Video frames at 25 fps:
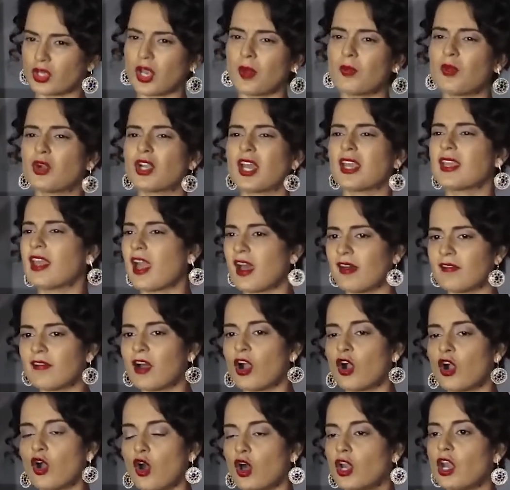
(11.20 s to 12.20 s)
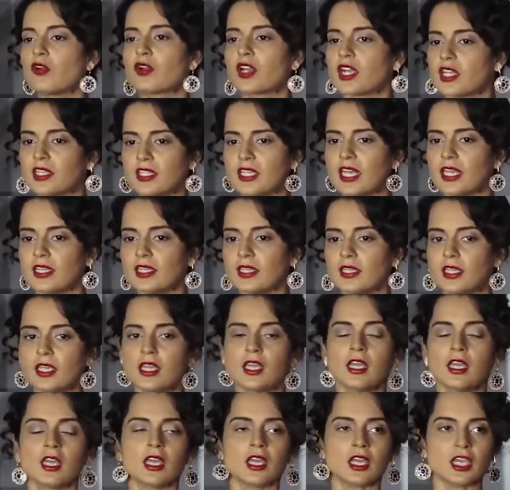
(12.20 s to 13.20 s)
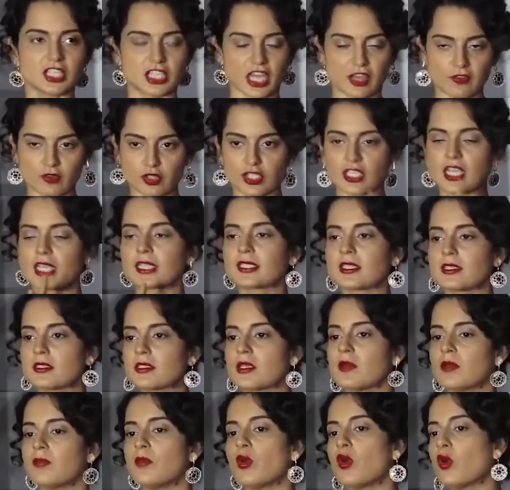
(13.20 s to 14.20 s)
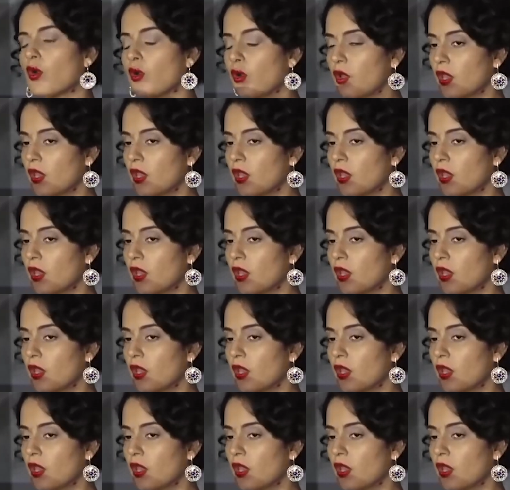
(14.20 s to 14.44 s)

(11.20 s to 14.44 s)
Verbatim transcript: or for the controversy surrounding the film itself.